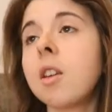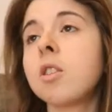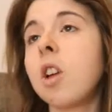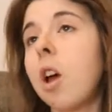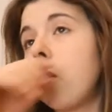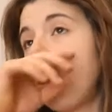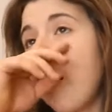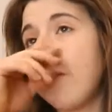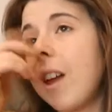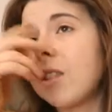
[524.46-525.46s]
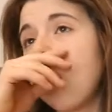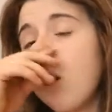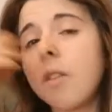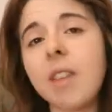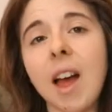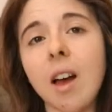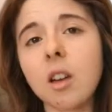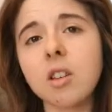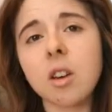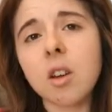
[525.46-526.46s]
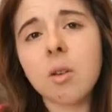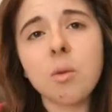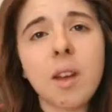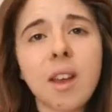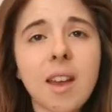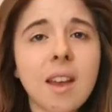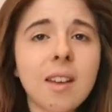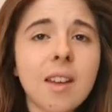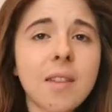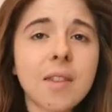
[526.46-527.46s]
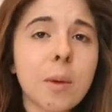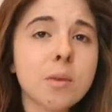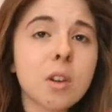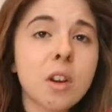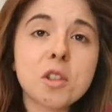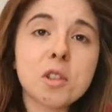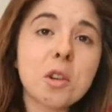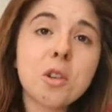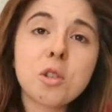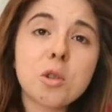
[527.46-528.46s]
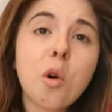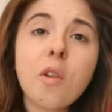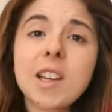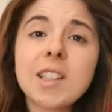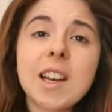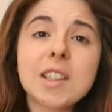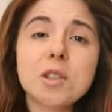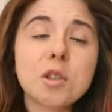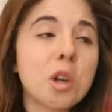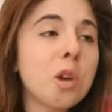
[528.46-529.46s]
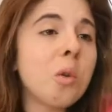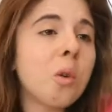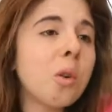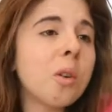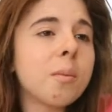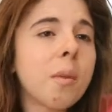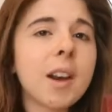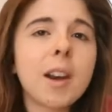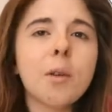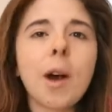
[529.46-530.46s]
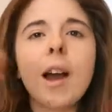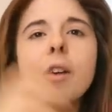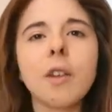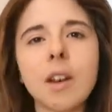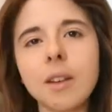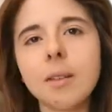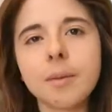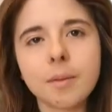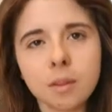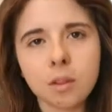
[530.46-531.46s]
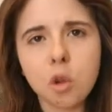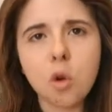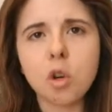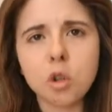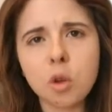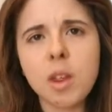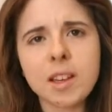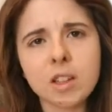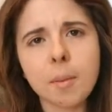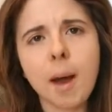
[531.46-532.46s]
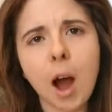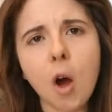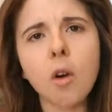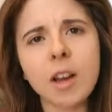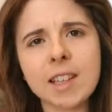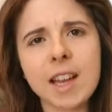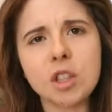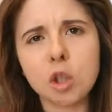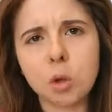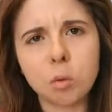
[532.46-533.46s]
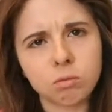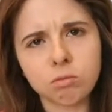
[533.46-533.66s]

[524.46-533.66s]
So yeah, that's kind of that. I don't know if that was a nice, good story to listen to, or my little angry, you can do this no matter how long it takes you.